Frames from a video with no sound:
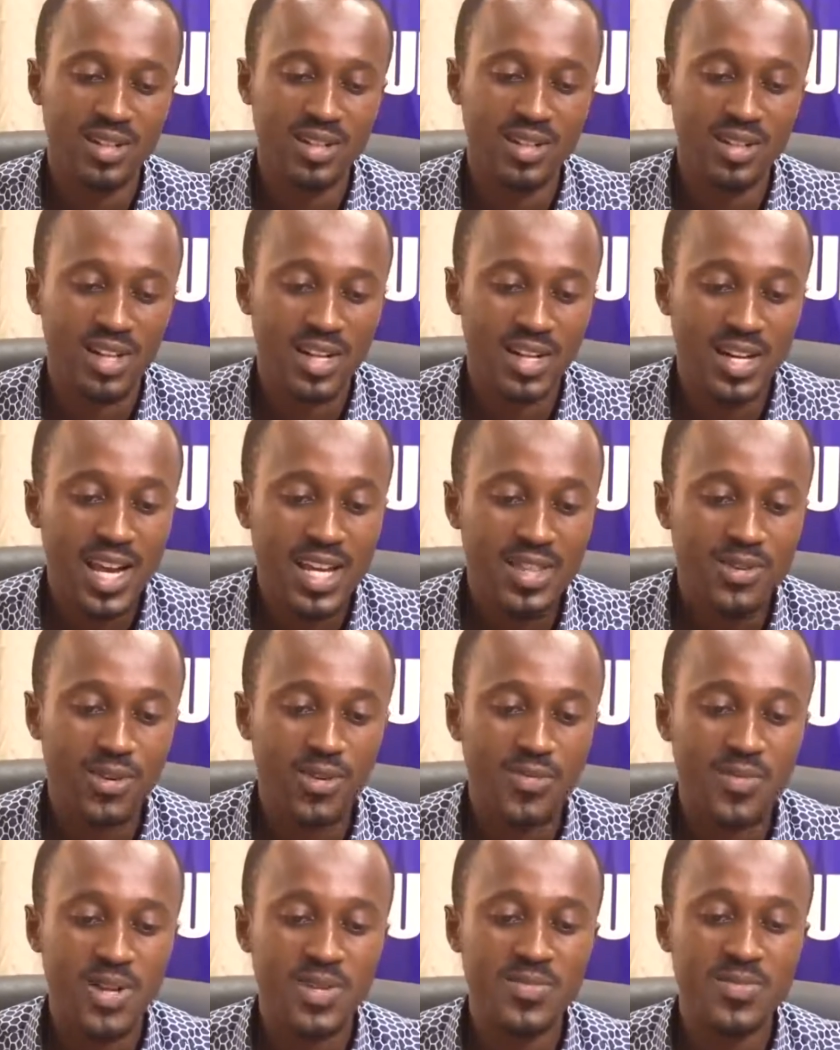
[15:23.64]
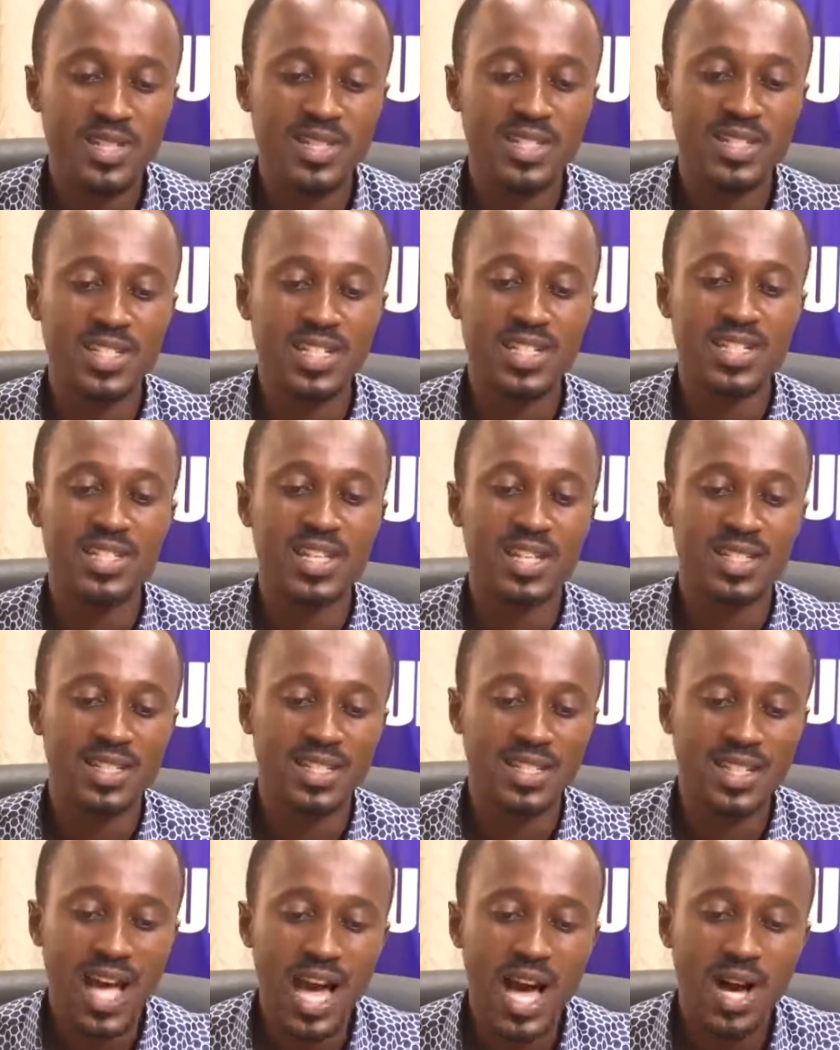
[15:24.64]
The 9th commandment says
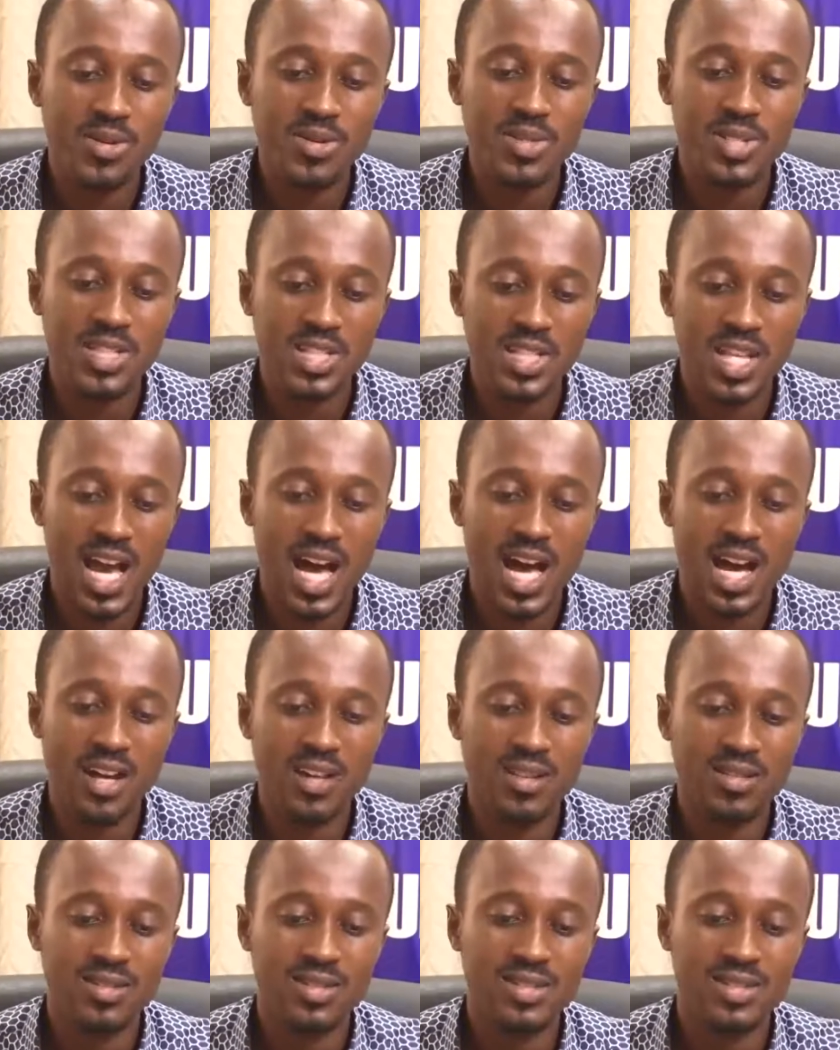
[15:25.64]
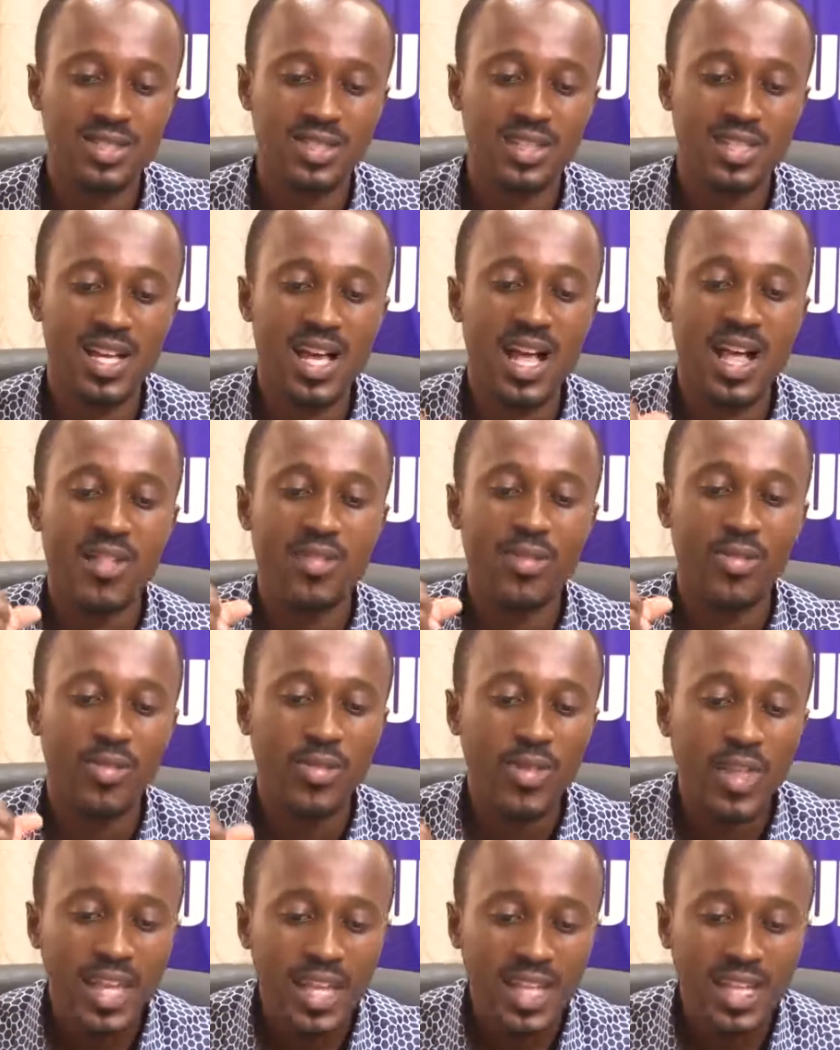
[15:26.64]
that thou shalt
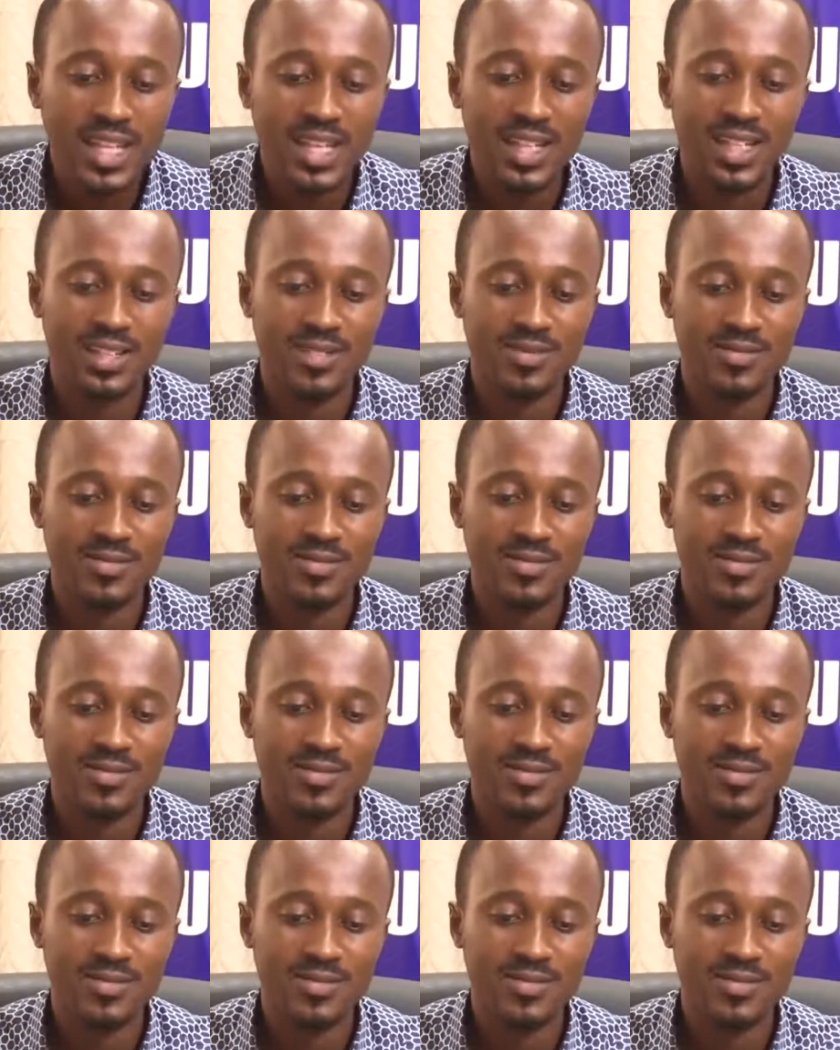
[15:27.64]
think